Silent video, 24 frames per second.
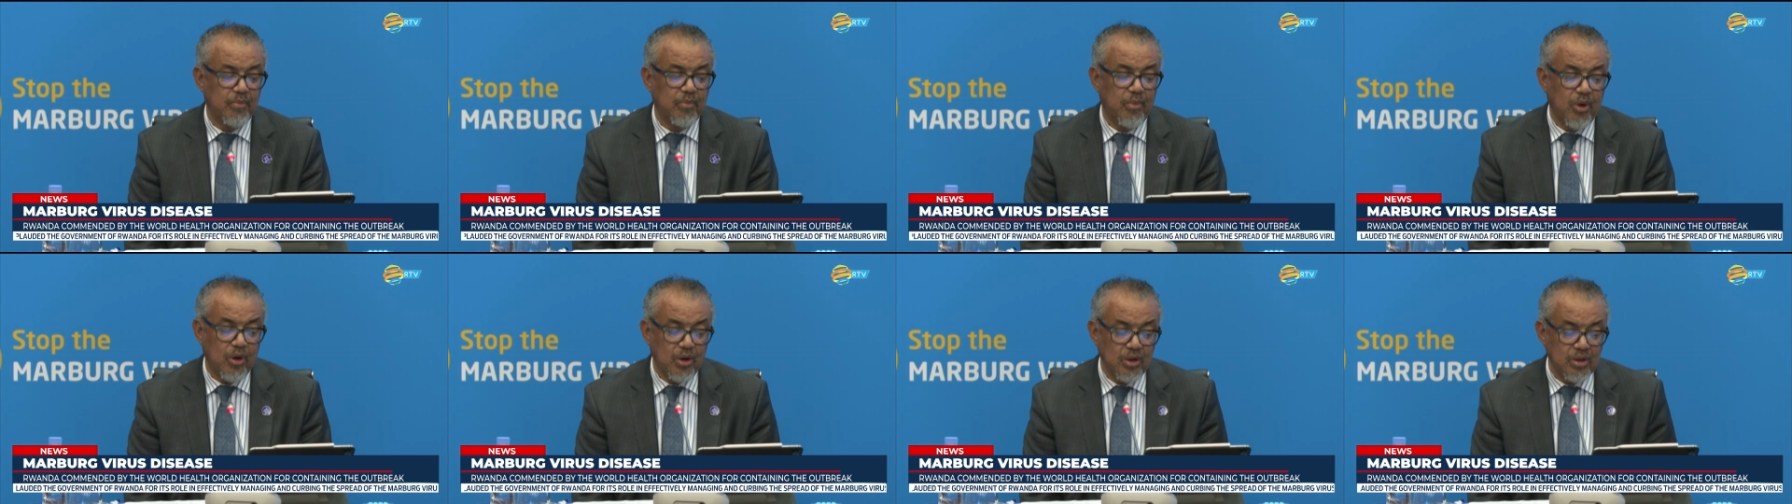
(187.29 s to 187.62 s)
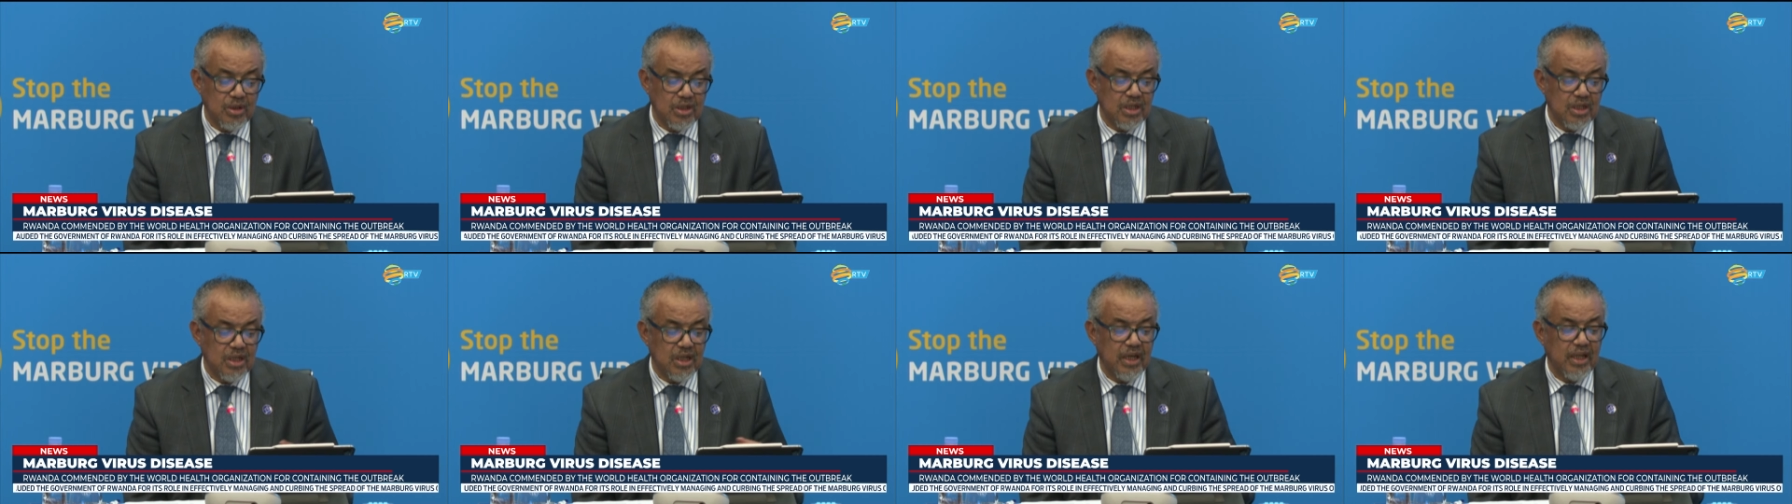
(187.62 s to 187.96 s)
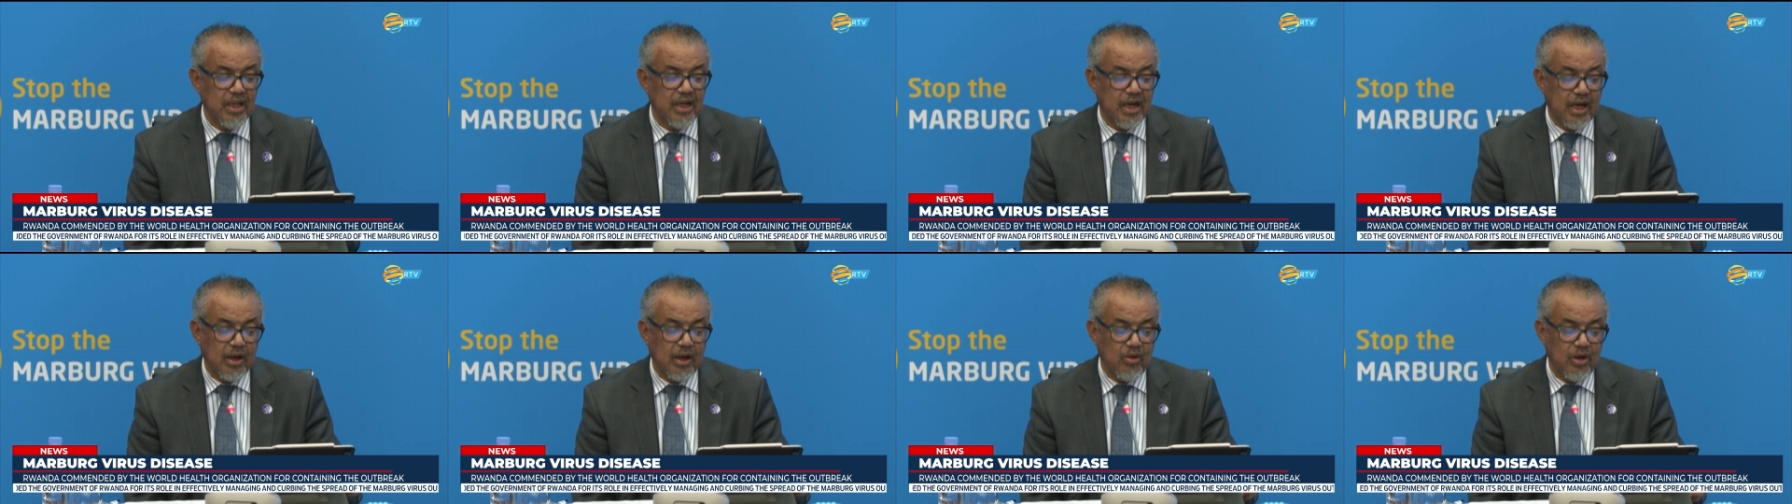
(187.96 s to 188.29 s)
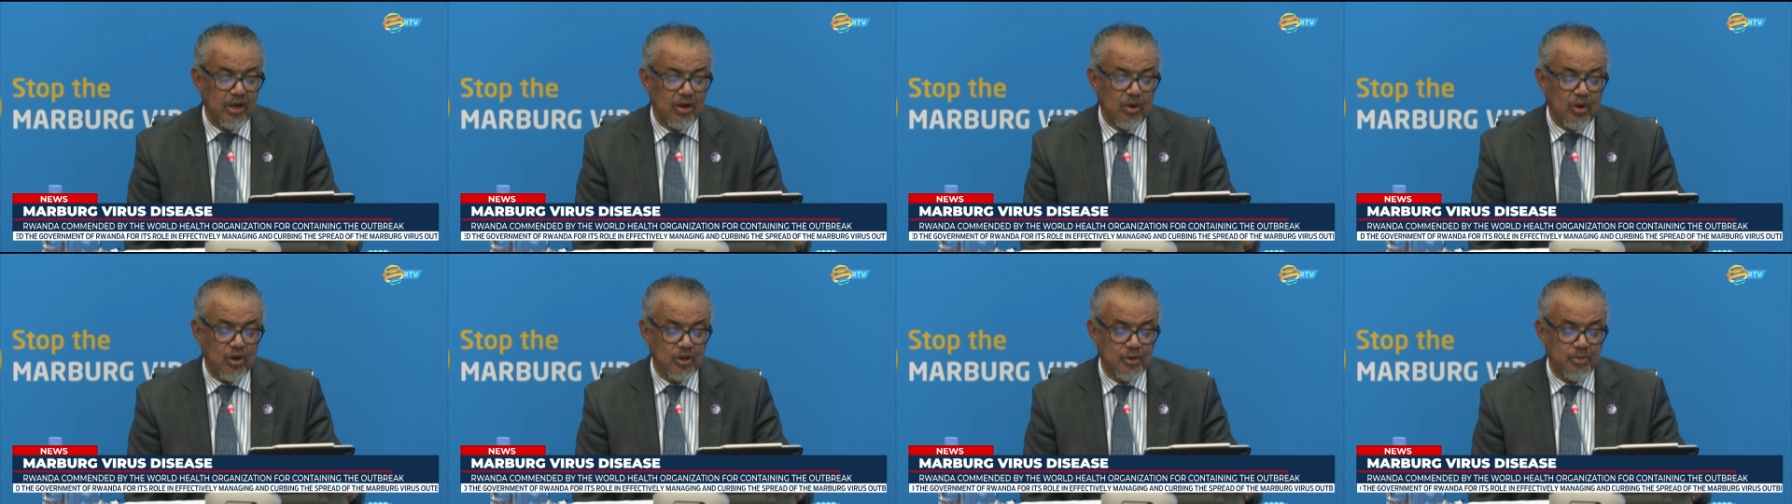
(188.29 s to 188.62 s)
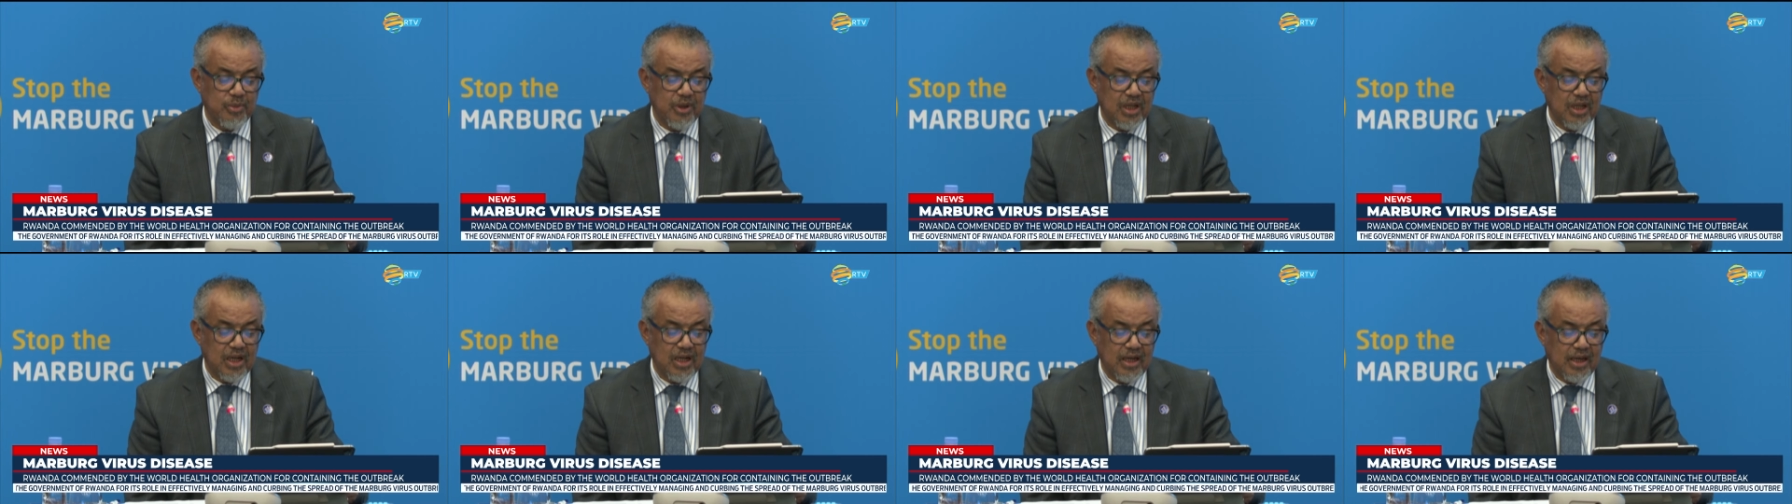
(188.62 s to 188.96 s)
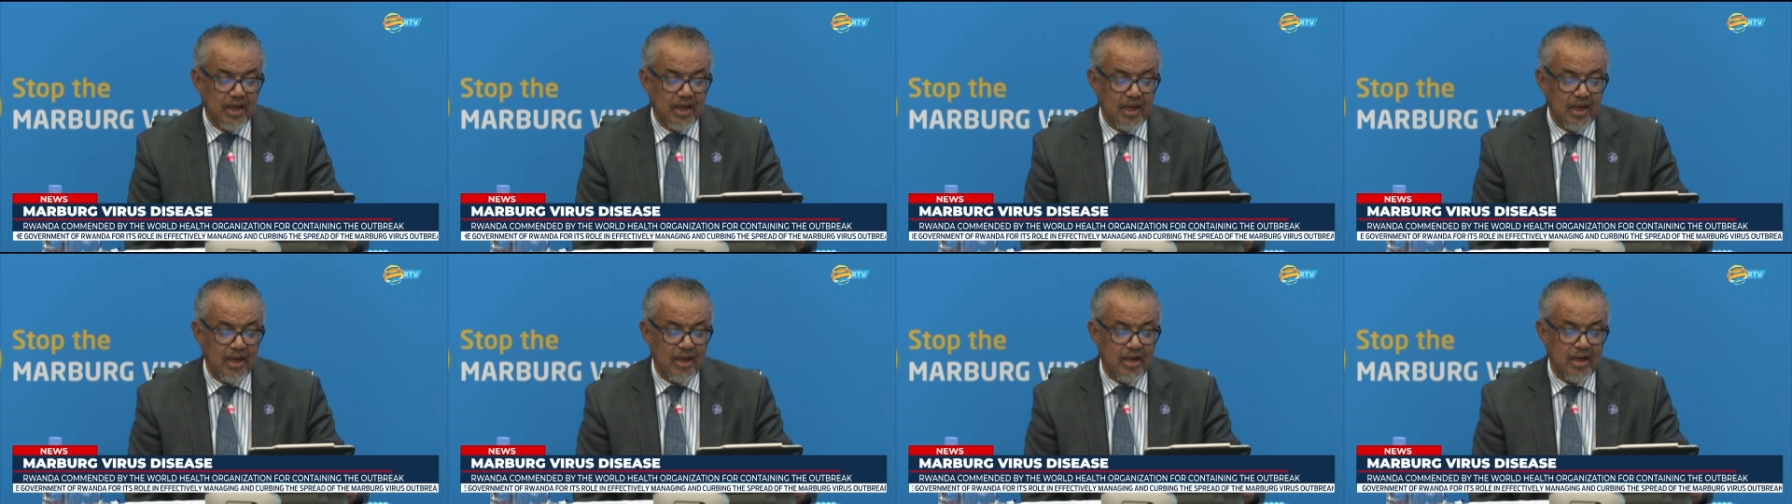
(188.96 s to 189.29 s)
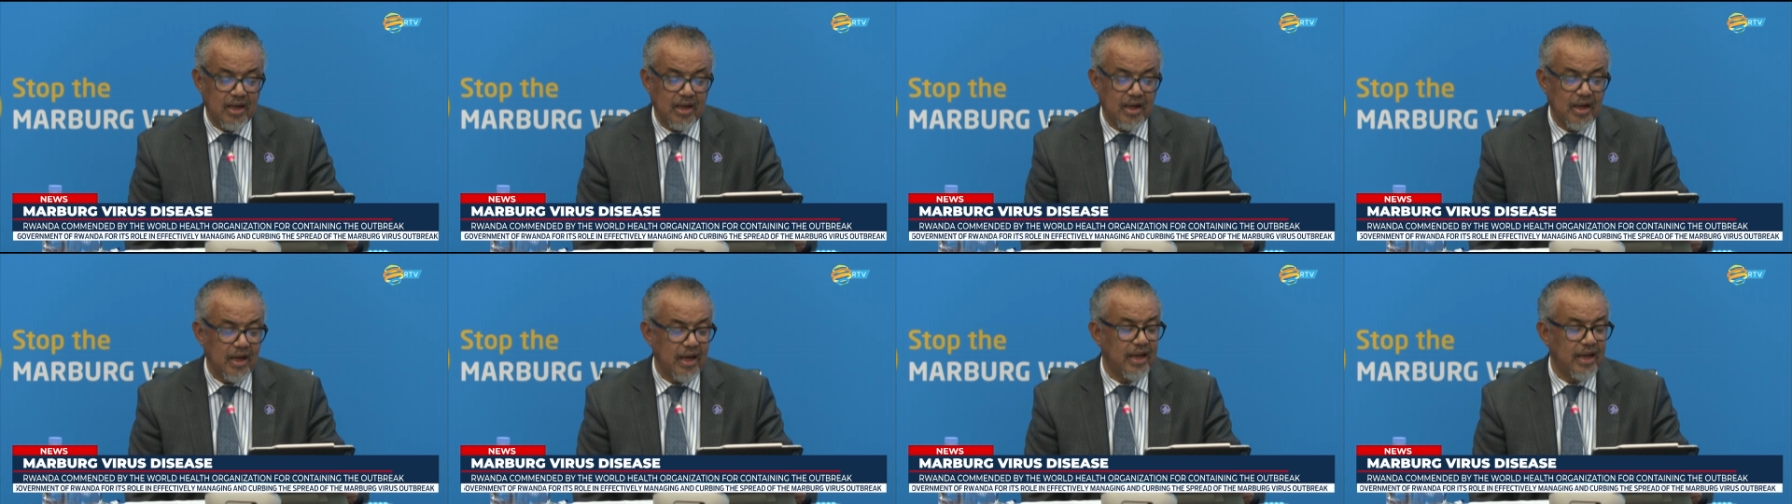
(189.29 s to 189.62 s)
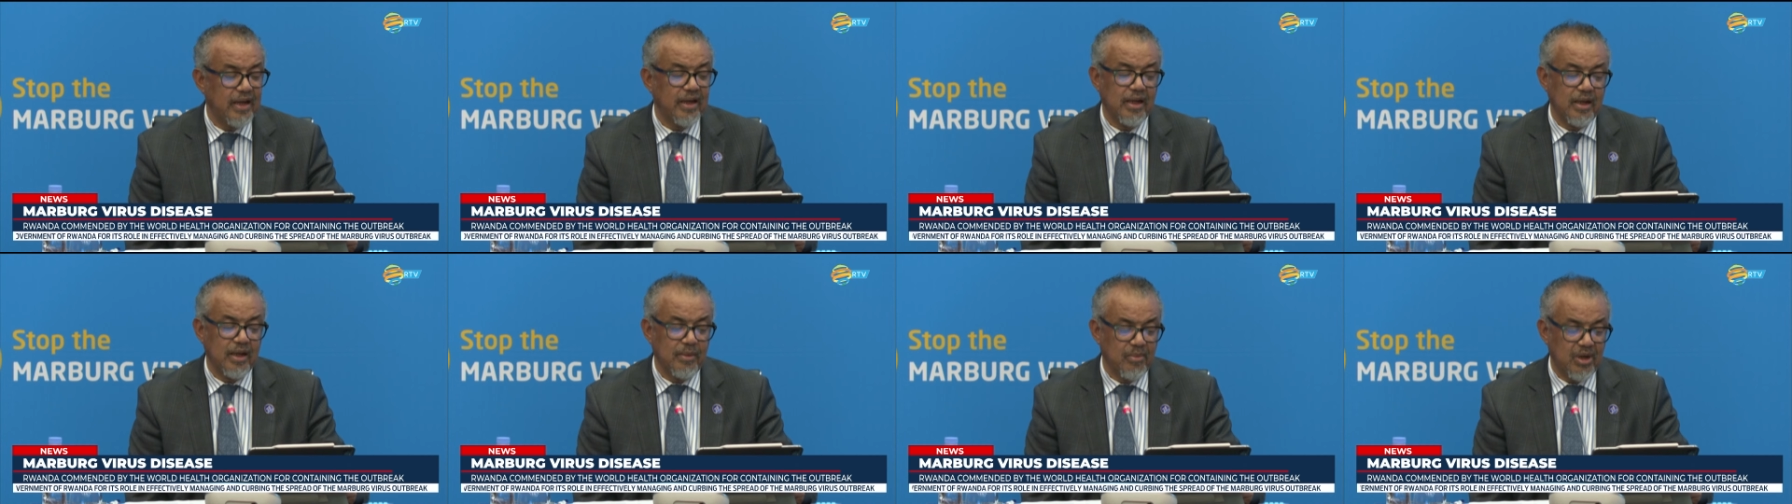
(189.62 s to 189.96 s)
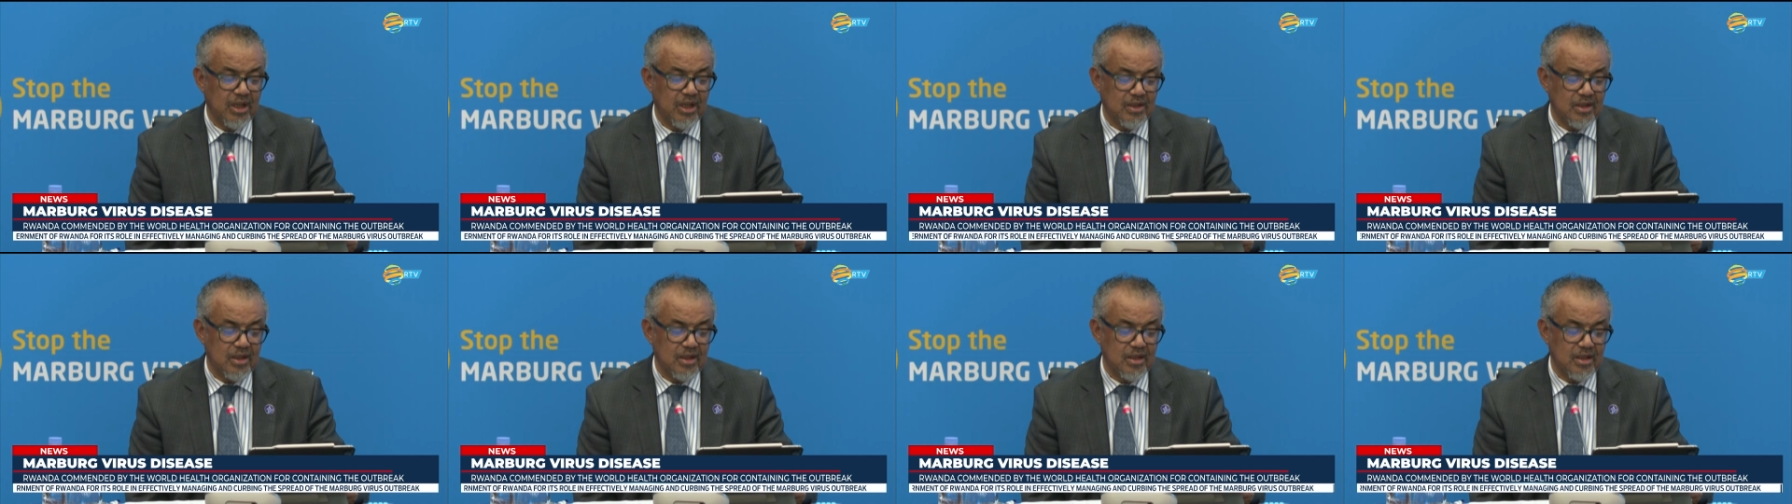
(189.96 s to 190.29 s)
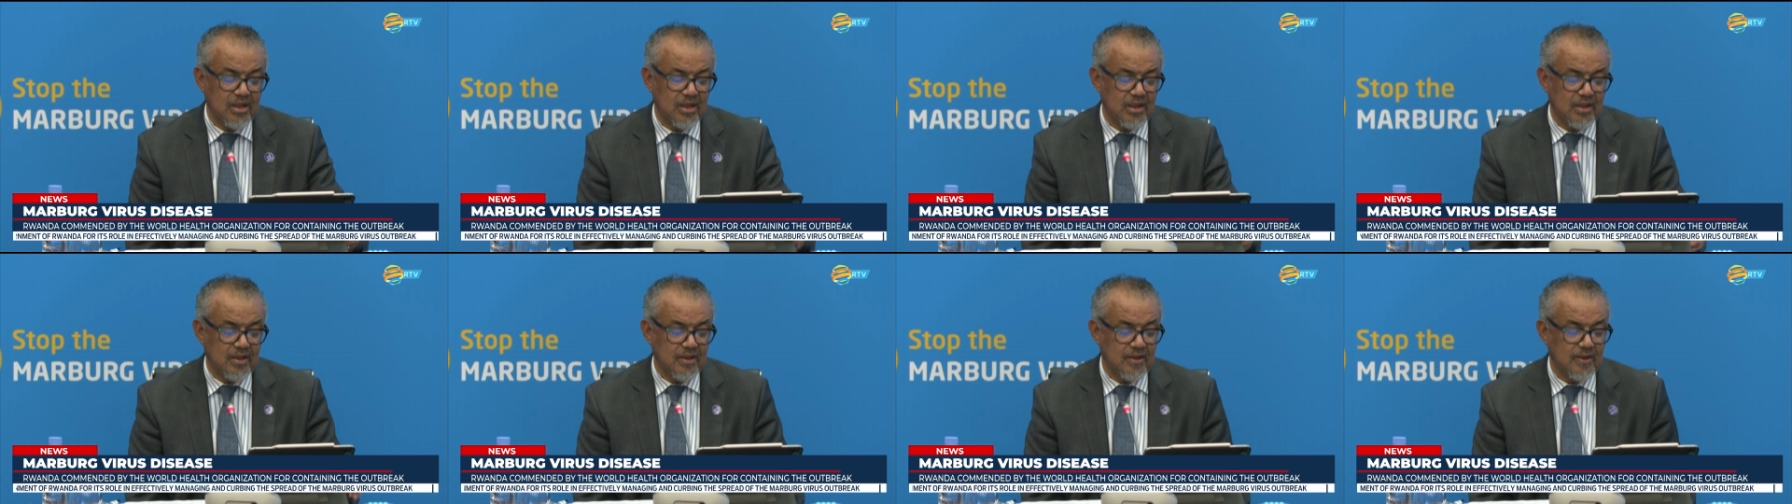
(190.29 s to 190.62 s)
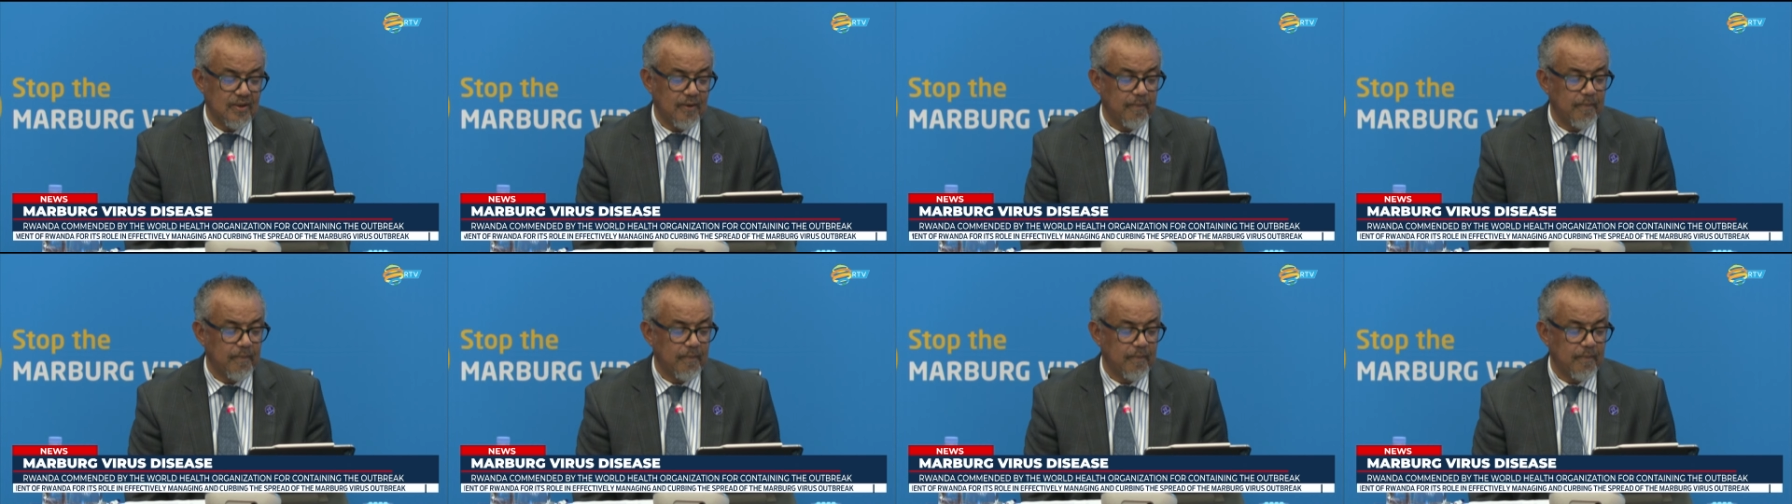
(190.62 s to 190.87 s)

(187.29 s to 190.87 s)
both in regular hospital care and in emergencies.